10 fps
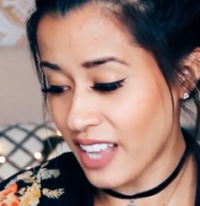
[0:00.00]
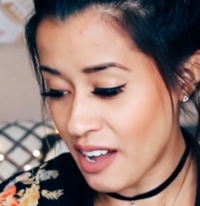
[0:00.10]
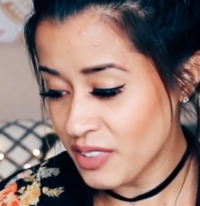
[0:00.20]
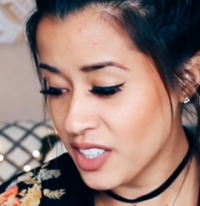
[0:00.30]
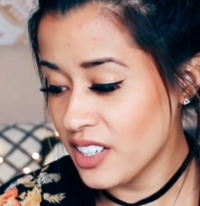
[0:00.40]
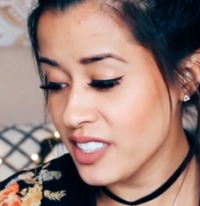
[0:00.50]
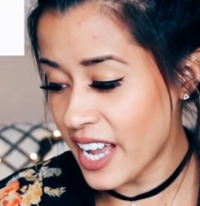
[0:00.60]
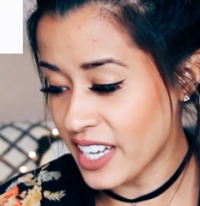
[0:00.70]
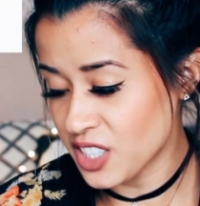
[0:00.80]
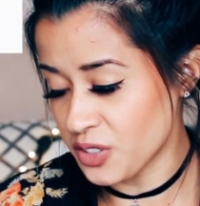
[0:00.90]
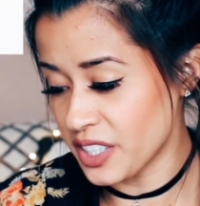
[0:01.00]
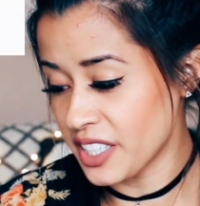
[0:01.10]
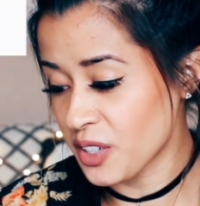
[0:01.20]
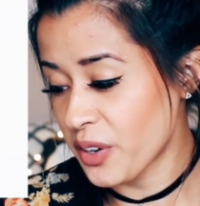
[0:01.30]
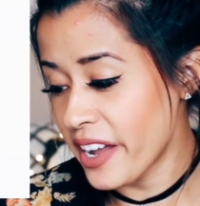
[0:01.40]
lavender,
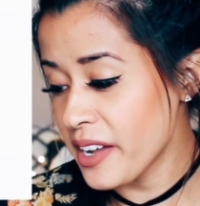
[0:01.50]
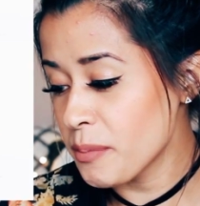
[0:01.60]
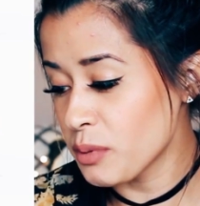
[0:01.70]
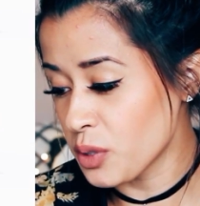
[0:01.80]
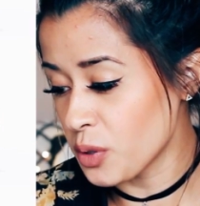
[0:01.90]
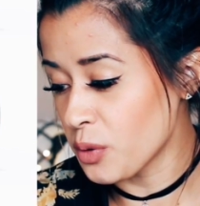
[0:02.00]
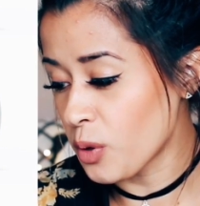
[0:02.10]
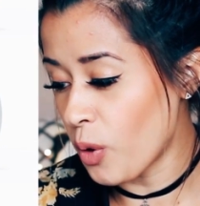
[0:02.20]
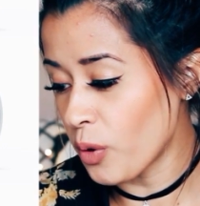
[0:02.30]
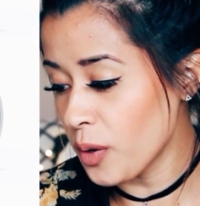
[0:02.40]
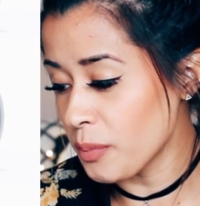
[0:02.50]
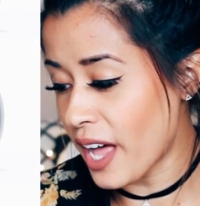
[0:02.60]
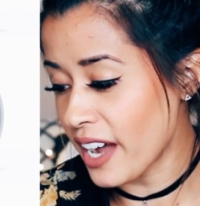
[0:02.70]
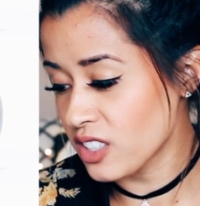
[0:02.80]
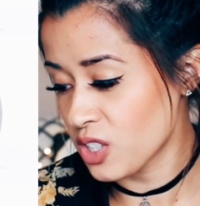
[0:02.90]
tangerine, gray, blue, coral
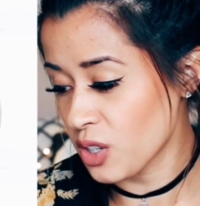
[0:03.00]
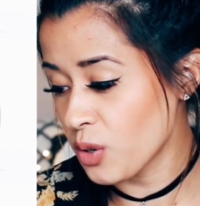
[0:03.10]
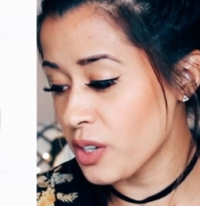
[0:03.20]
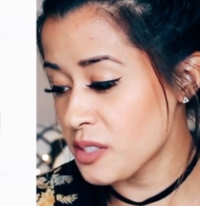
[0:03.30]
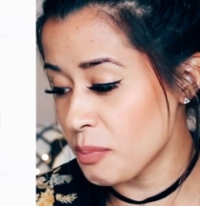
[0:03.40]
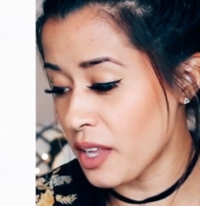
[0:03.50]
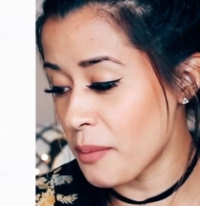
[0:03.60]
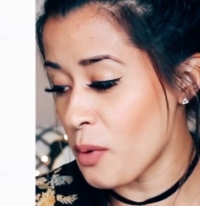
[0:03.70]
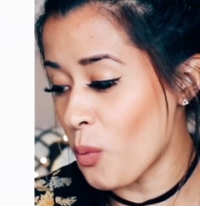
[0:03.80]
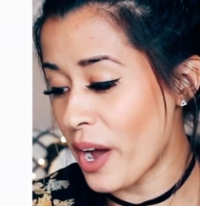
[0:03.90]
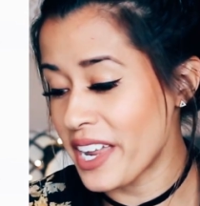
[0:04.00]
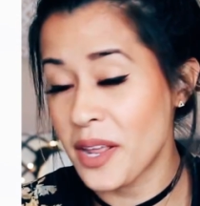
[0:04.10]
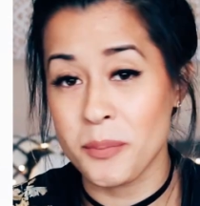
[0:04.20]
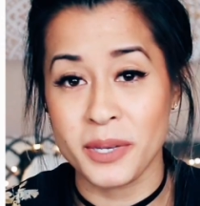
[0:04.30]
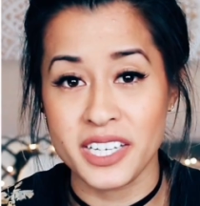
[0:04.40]
black, turquoise, plum, white,
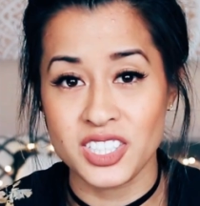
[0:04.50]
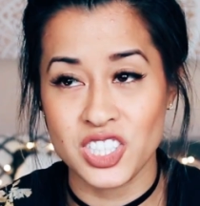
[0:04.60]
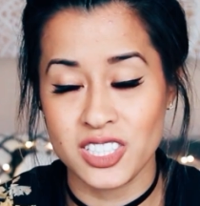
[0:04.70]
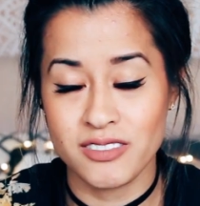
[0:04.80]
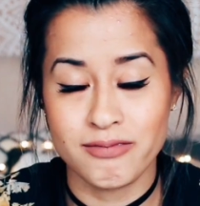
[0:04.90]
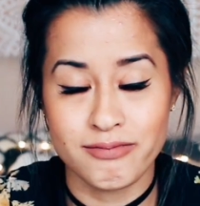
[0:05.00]
and peach.